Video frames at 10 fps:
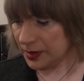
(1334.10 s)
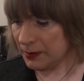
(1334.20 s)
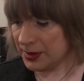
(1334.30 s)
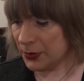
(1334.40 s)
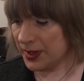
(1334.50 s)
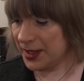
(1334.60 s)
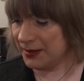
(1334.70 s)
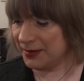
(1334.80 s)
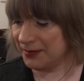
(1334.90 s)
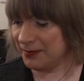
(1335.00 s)

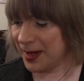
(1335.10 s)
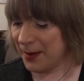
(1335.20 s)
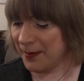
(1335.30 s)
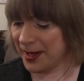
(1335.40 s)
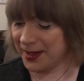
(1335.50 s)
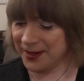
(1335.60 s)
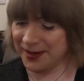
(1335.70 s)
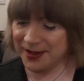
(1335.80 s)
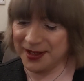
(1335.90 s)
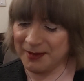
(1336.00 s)
between Batman,
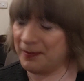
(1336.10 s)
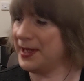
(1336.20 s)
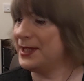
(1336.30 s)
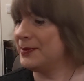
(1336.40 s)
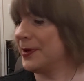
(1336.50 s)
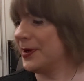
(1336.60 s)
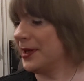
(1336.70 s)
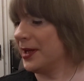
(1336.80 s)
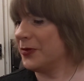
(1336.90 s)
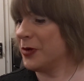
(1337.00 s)
Beast
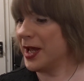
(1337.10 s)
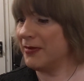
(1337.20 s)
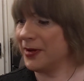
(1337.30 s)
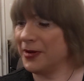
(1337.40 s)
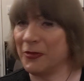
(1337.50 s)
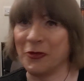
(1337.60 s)
Boy and Raven.